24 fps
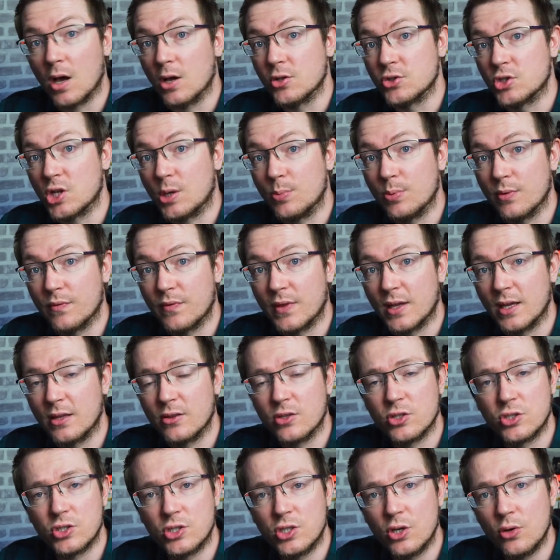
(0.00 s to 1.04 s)
On top of
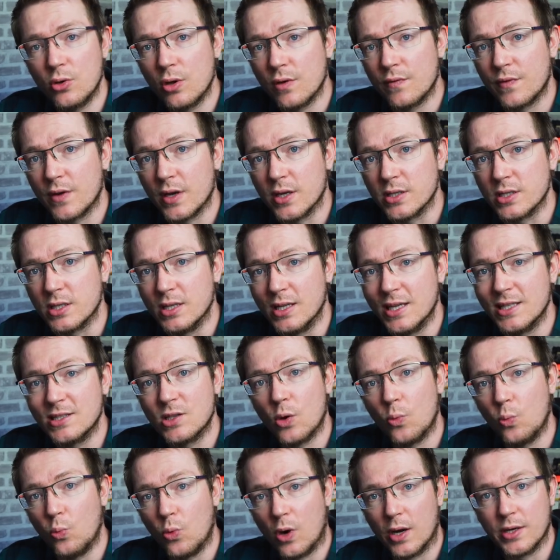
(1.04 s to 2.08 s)
that, the studio version is
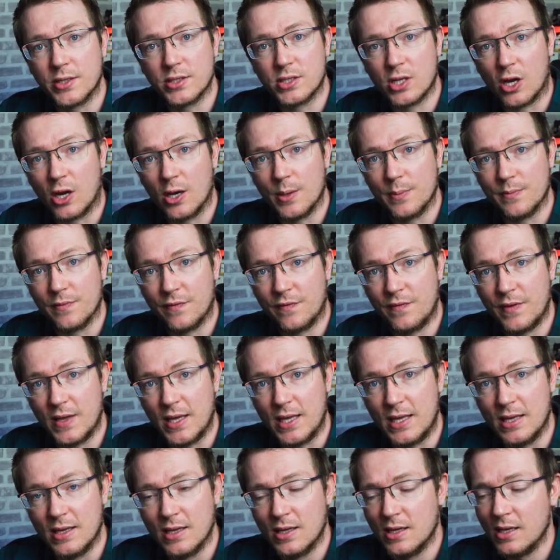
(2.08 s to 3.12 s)
a one-time
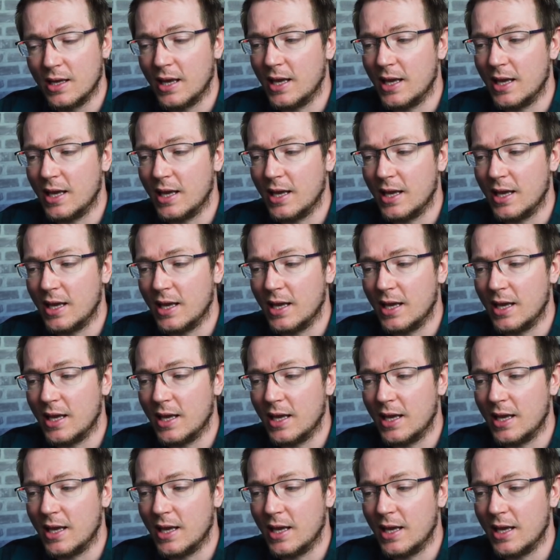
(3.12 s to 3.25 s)
fee.